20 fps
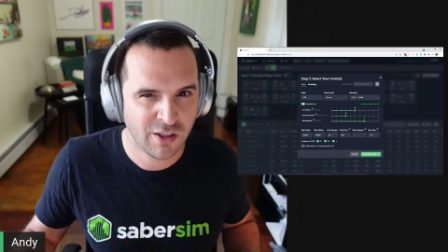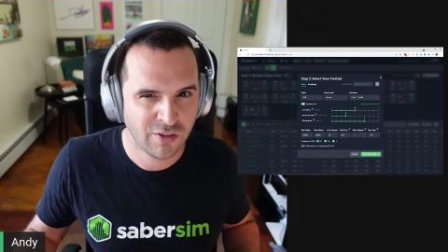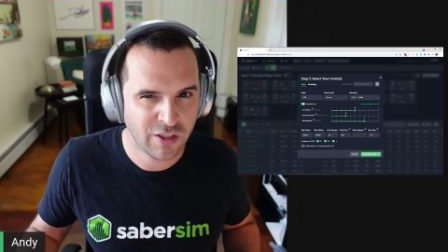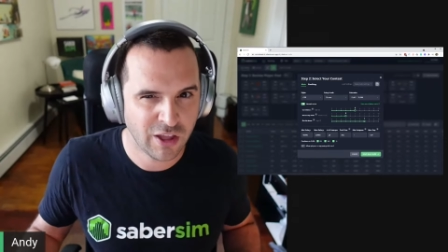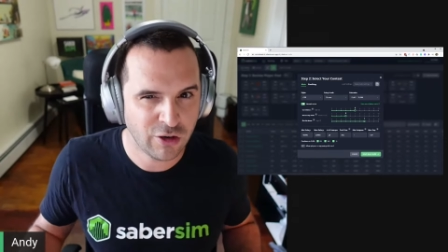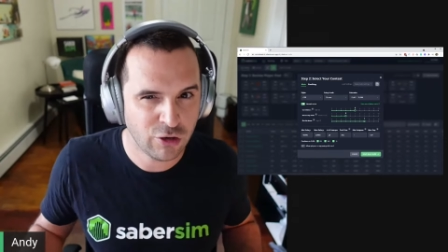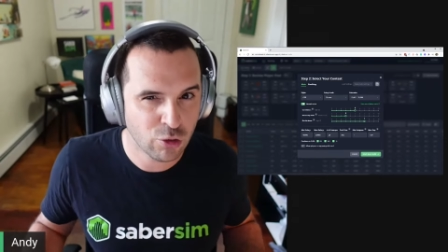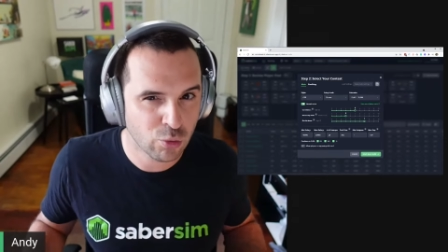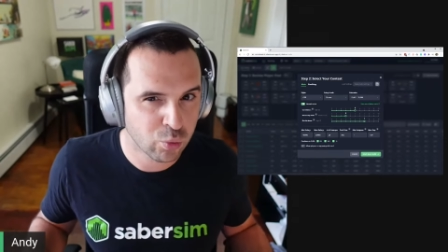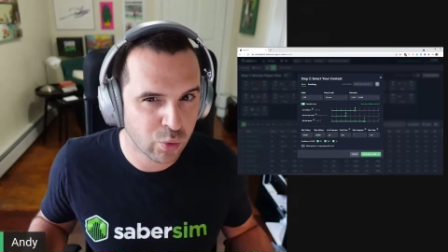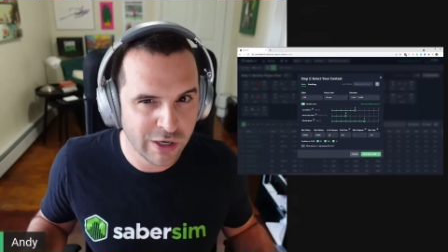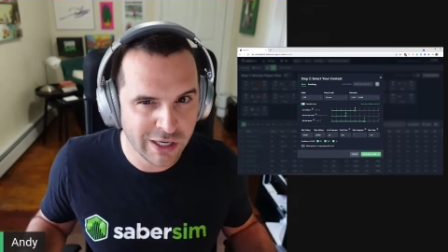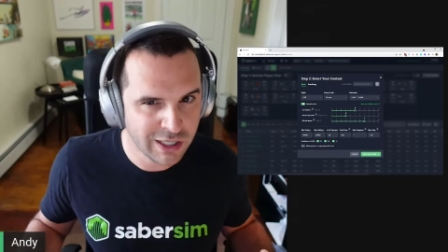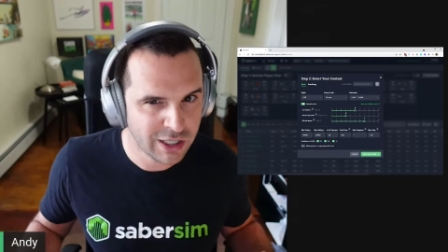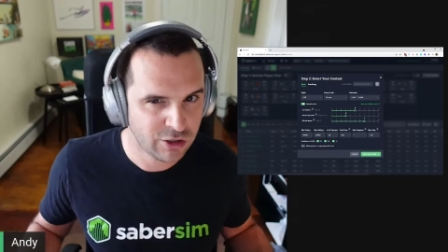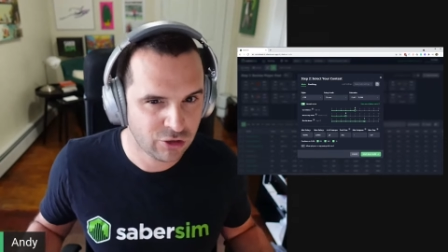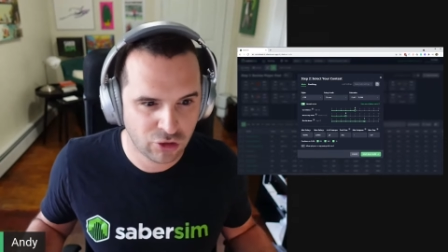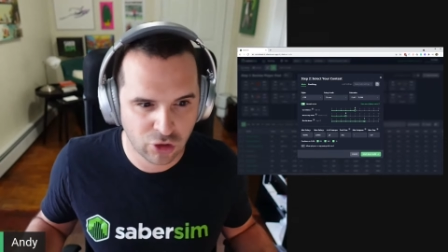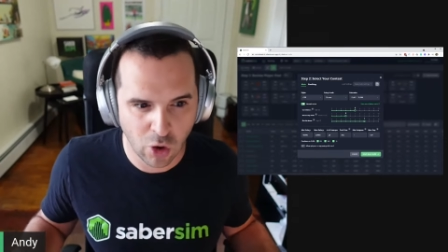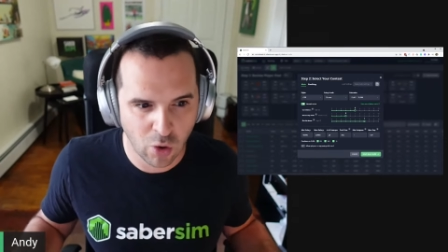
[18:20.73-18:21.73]
then you
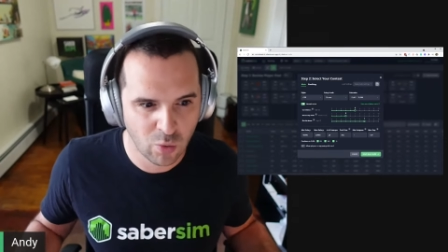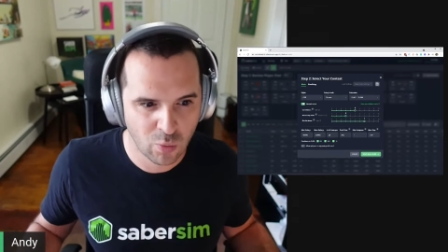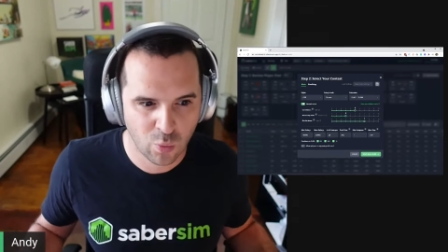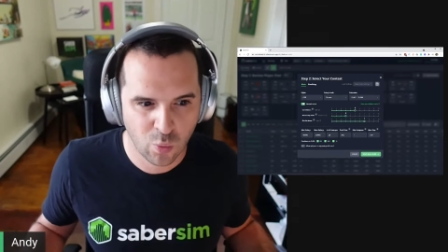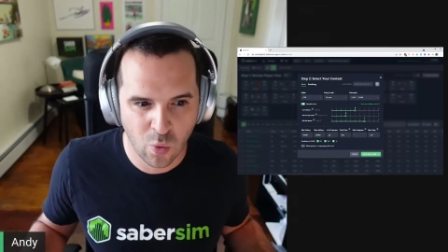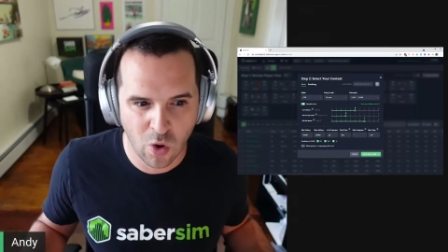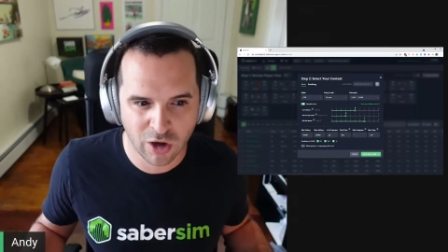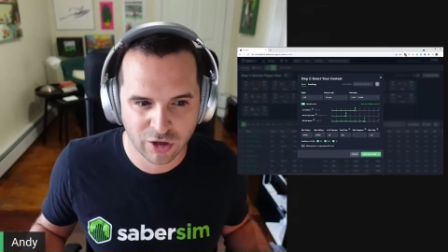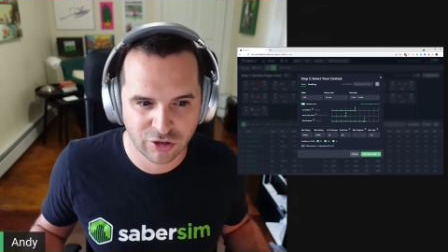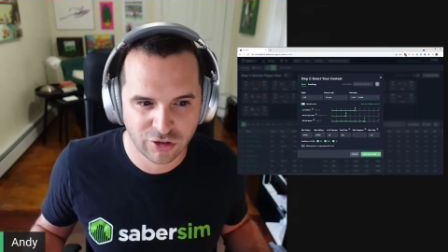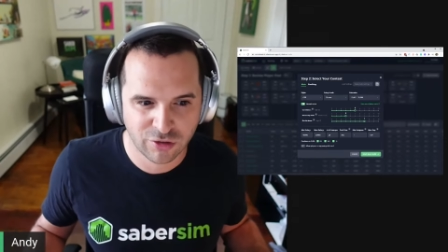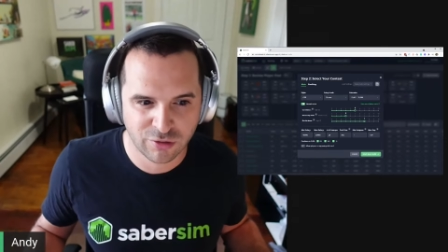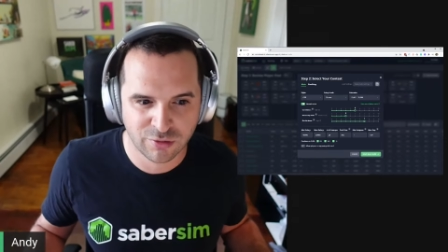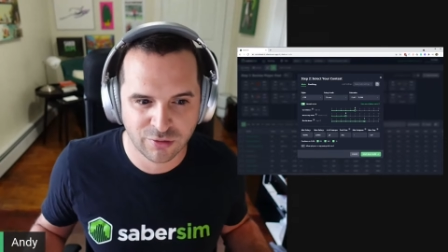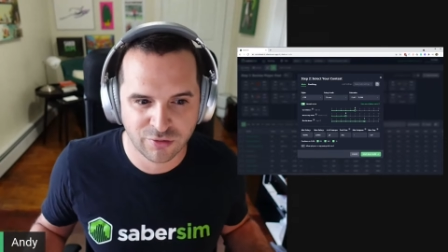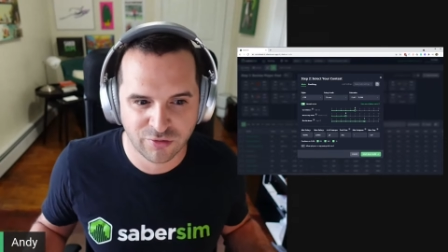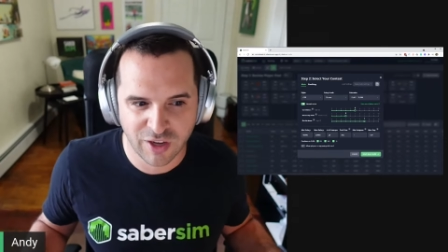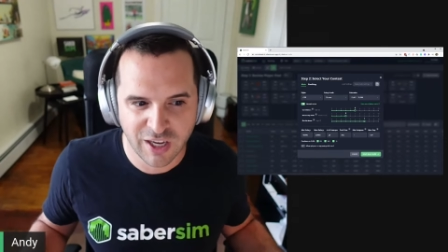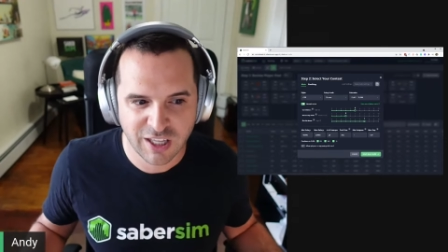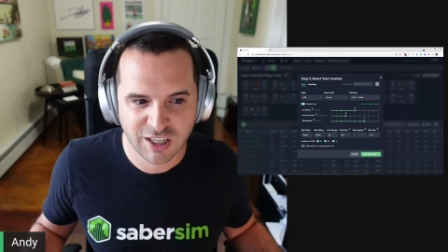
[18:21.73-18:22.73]
really don't want to
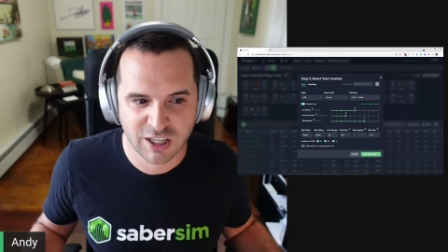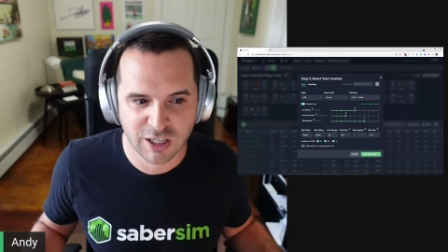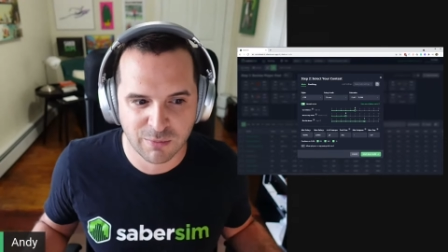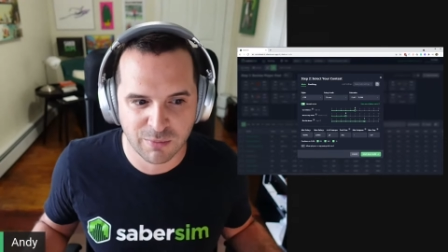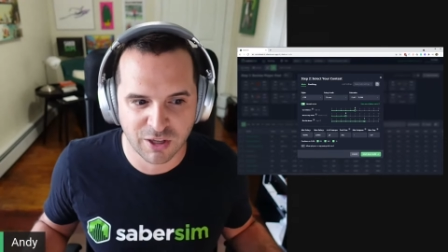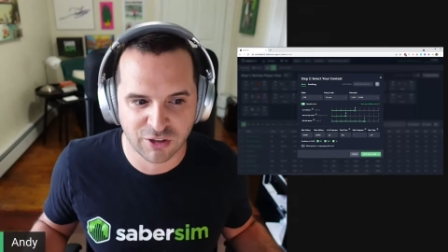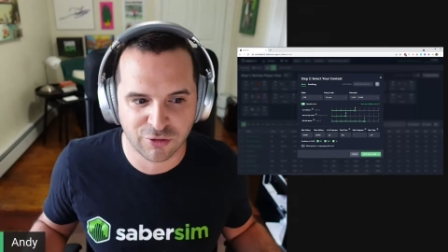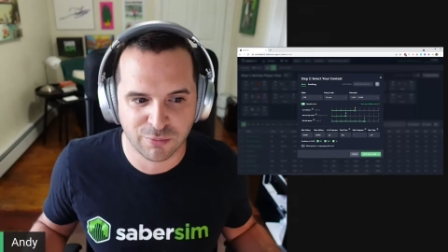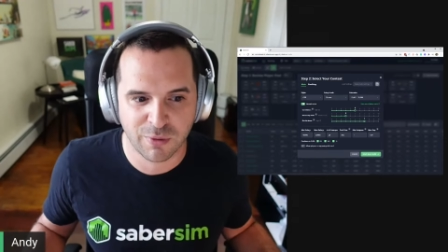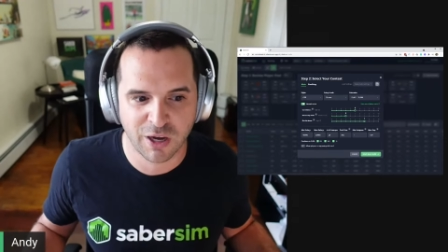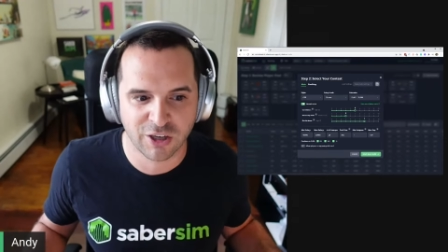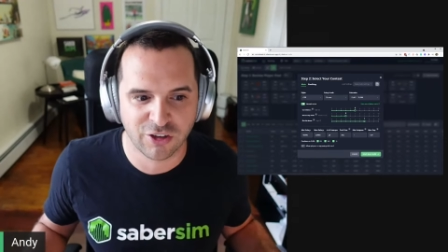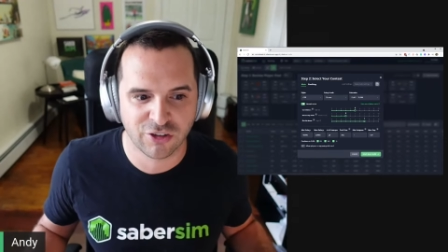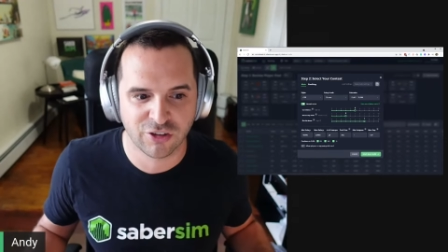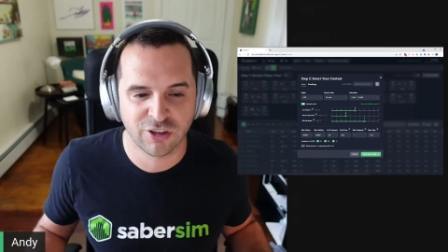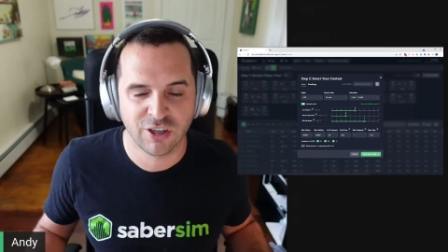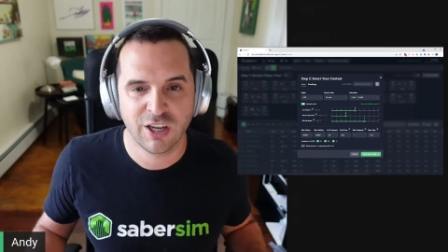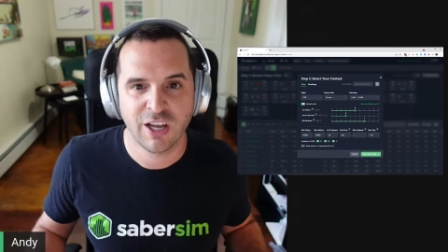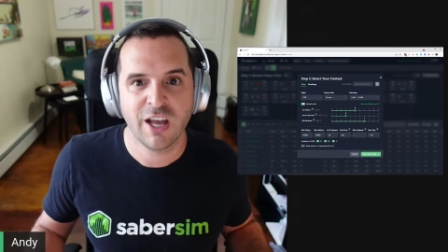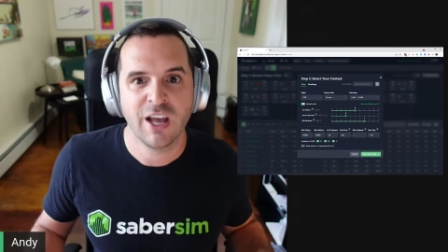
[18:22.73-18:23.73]
fade them as
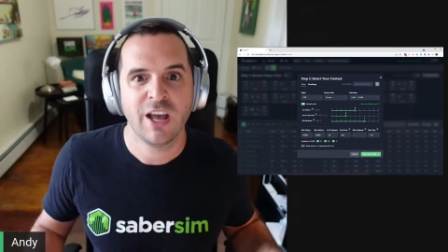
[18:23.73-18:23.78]
much